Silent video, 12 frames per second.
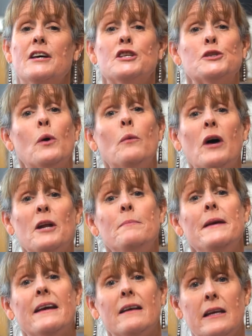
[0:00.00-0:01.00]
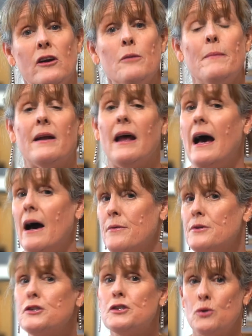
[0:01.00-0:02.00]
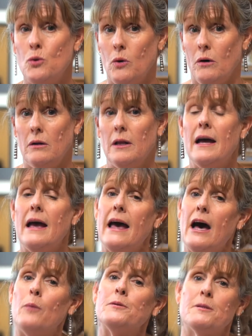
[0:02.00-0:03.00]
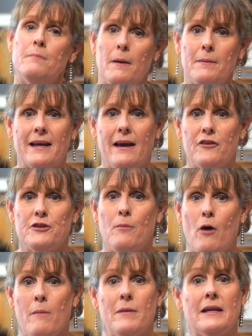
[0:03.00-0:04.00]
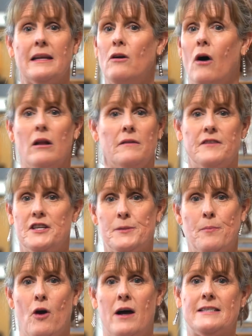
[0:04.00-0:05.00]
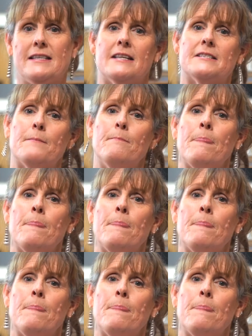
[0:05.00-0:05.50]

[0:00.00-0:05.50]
So I want to be clear about how the school helps the public health department in all of this process.